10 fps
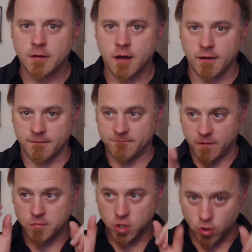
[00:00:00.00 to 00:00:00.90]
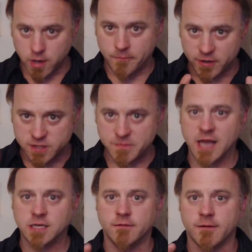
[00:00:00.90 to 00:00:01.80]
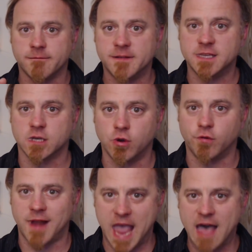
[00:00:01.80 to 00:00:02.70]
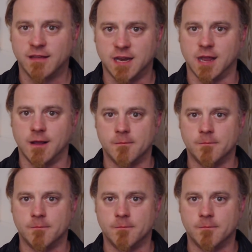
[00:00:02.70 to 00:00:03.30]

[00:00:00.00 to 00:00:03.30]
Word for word: of, from your perspective of physical reality,